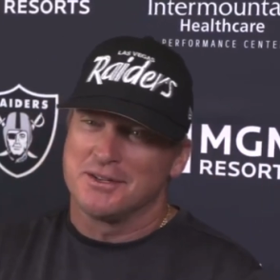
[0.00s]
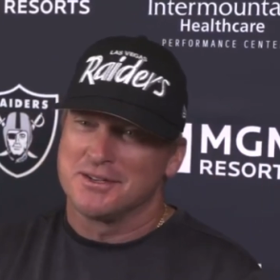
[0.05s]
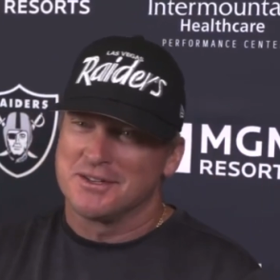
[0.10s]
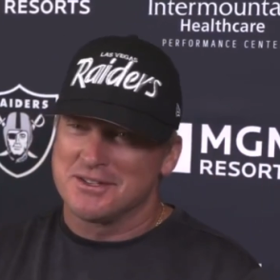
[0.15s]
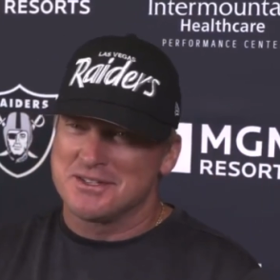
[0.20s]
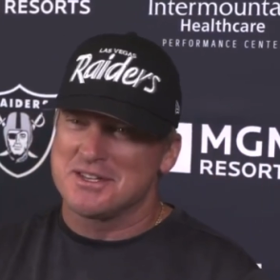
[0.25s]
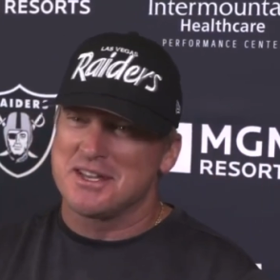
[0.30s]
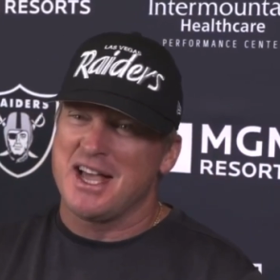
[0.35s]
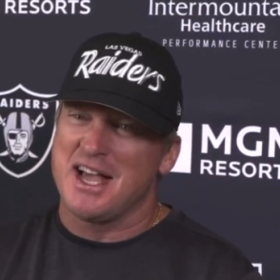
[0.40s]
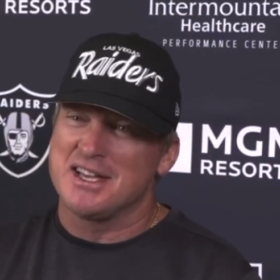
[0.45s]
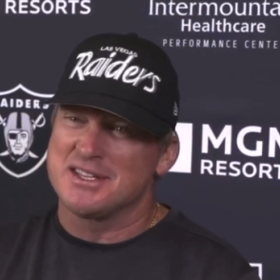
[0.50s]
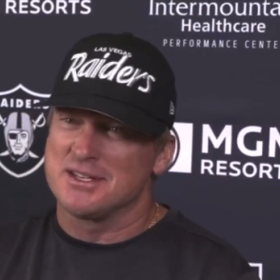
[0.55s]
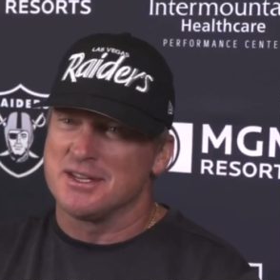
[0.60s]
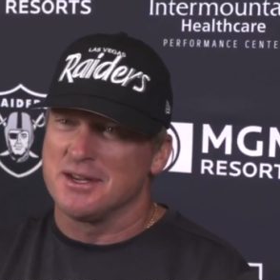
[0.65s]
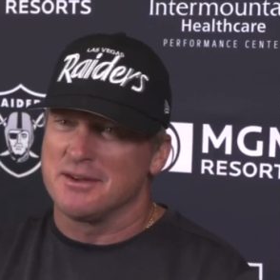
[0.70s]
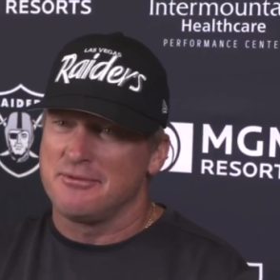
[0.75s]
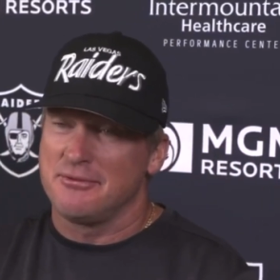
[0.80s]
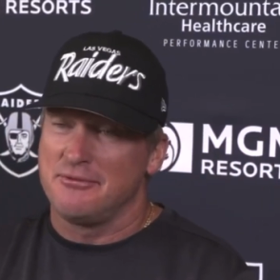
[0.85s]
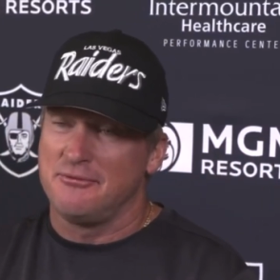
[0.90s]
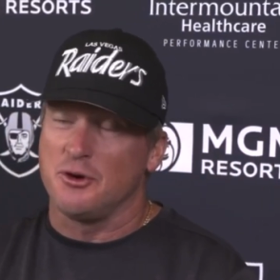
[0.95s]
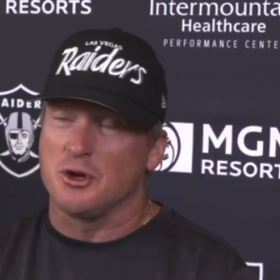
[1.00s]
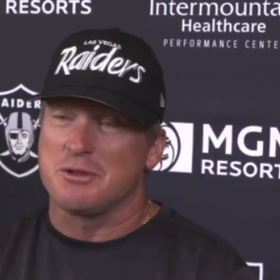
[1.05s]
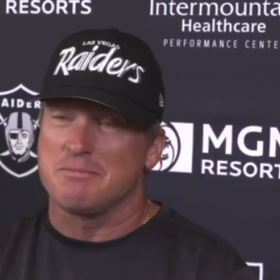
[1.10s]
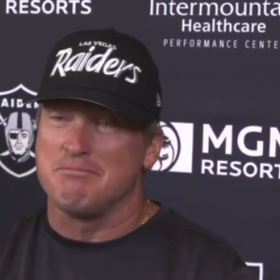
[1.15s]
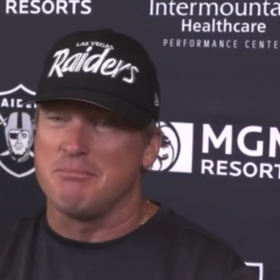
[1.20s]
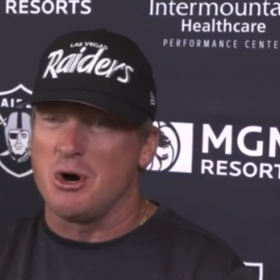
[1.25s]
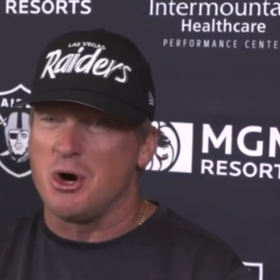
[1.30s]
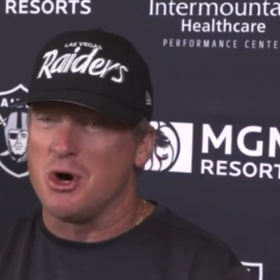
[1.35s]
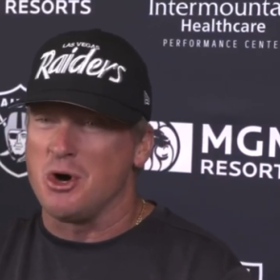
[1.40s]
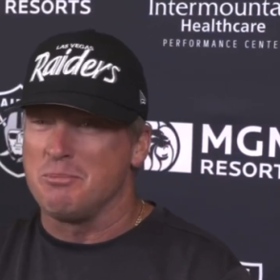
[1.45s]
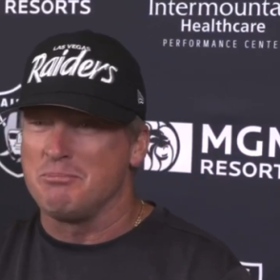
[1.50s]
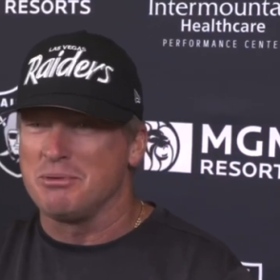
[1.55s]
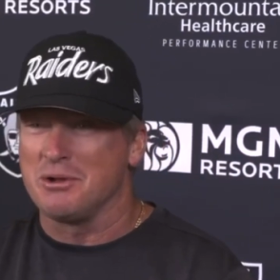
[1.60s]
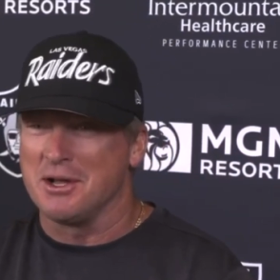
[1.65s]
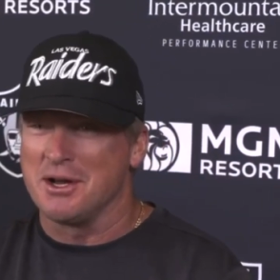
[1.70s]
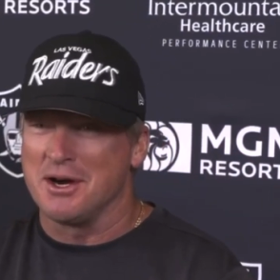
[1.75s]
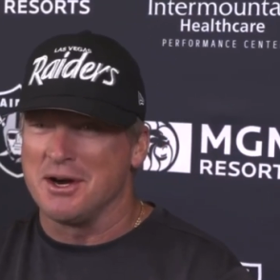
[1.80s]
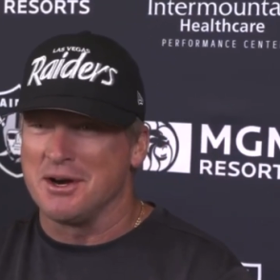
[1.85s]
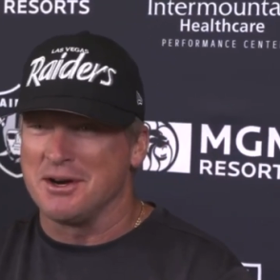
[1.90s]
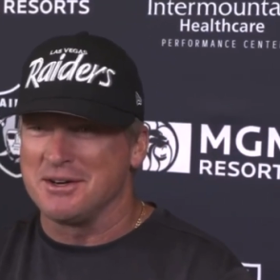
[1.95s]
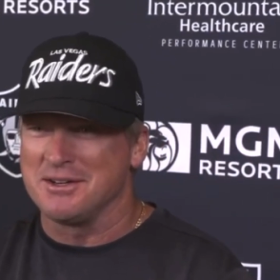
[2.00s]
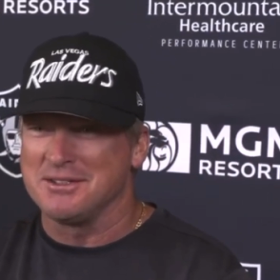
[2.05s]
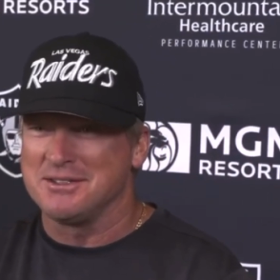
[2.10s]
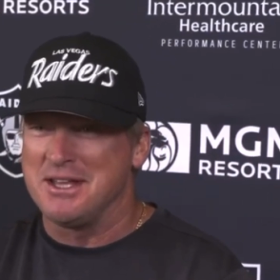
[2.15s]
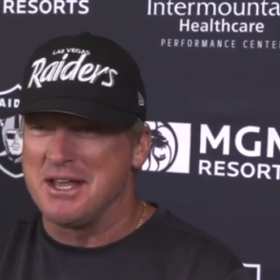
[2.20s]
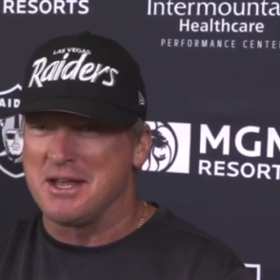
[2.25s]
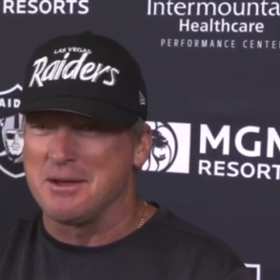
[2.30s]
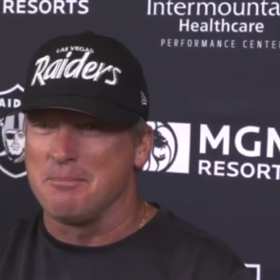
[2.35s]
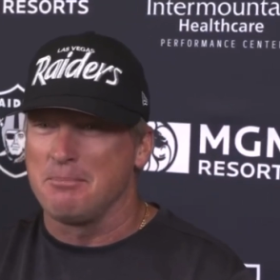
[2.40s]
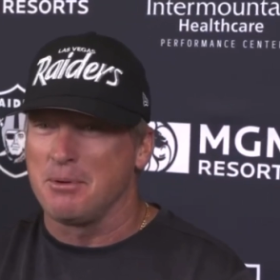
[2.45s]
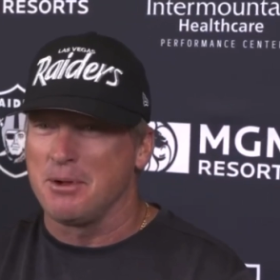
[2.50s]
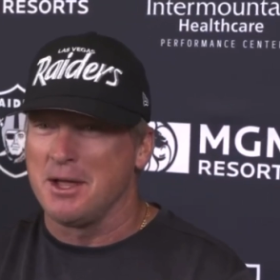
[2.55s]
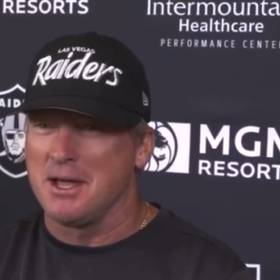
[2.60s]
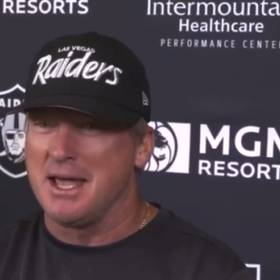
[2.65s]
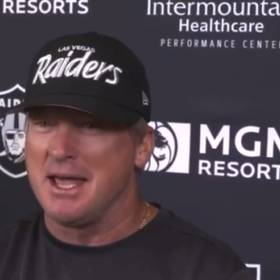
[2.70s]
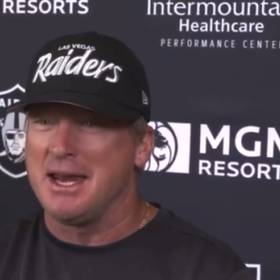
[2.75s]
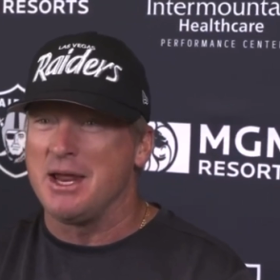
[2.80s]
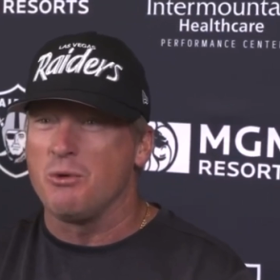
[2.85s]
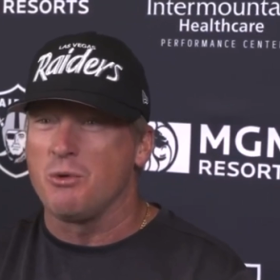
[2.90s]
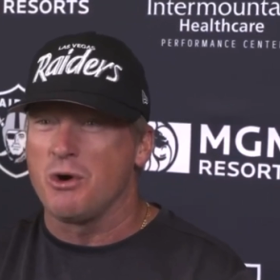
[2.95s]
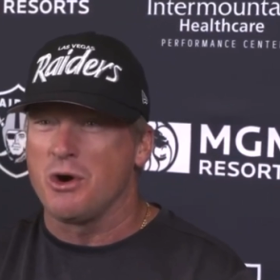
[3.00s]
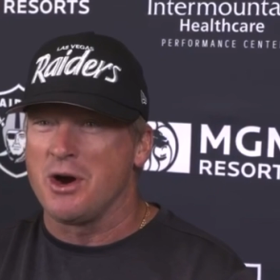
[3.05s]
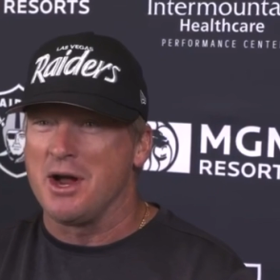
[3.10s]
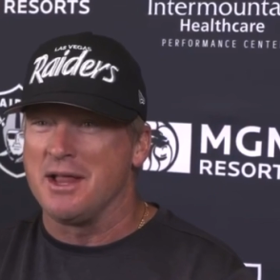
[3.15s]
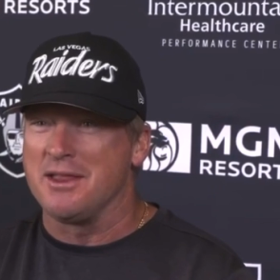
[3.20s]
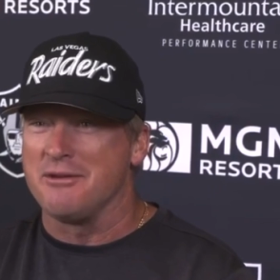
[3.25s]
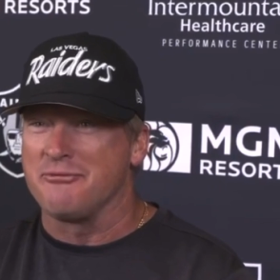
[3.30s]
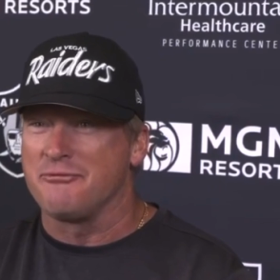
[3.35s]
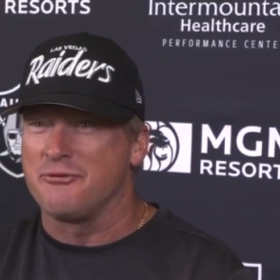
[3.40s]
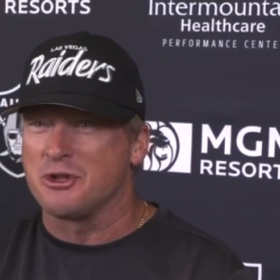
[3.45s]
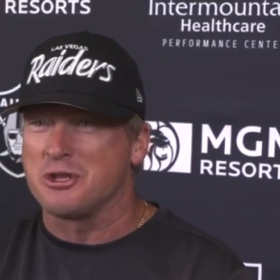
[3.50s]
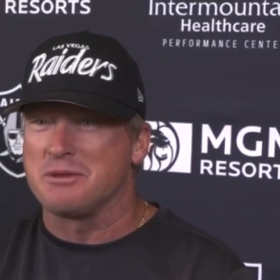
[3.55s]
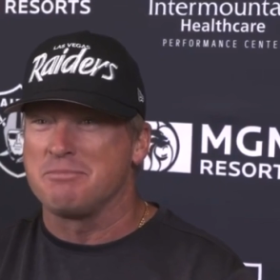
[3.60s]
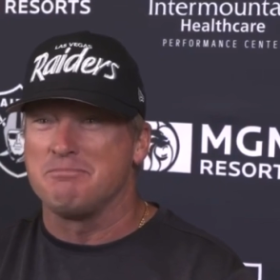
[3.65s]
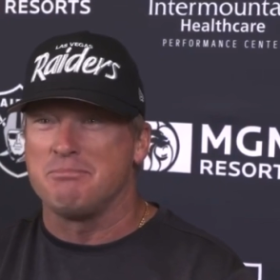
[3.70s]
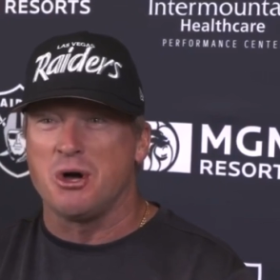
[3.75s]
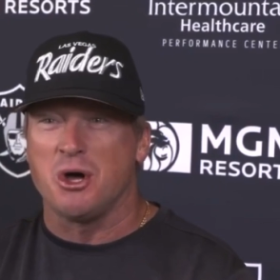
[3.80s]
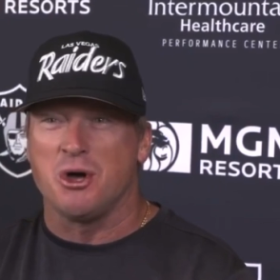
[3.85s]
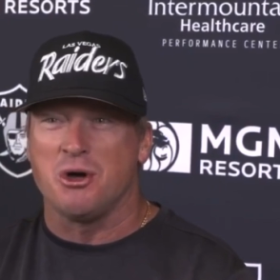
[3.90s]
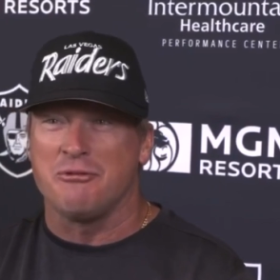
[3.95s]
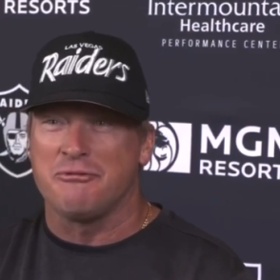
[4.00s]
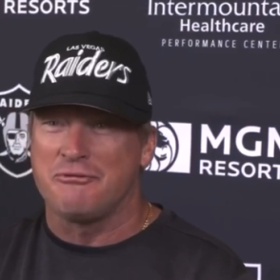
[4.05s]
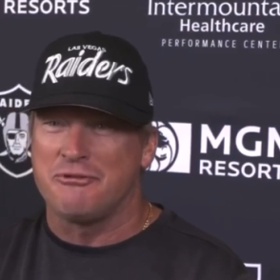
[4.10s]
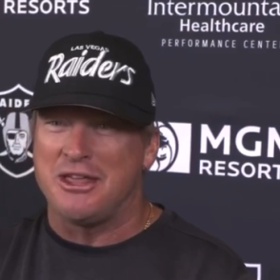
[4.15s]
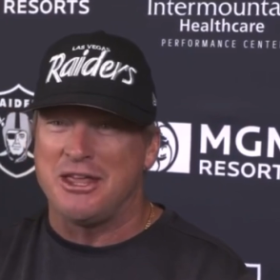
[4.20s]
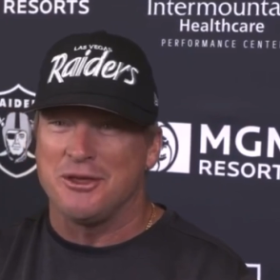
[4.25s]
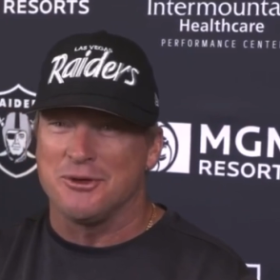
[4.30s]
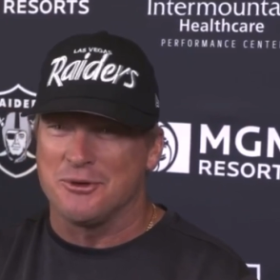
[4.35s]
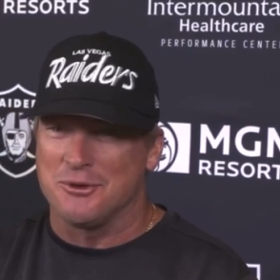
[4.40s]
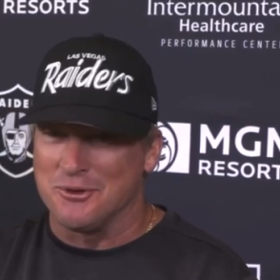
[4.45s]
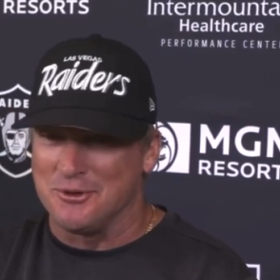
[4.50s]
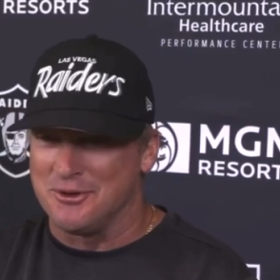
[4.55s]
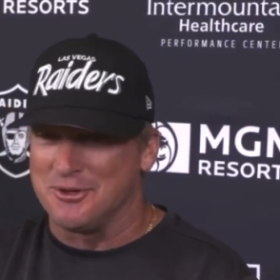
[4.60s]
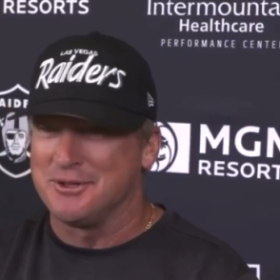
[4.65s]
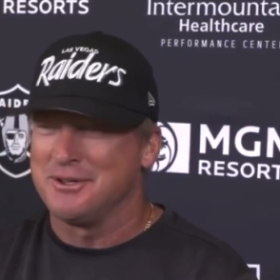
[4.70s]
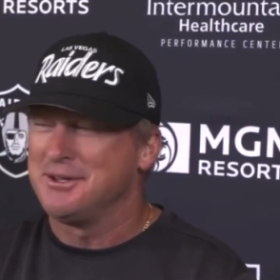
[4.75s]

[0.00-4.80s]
This guy's a football player. He can play anywhere on the football field.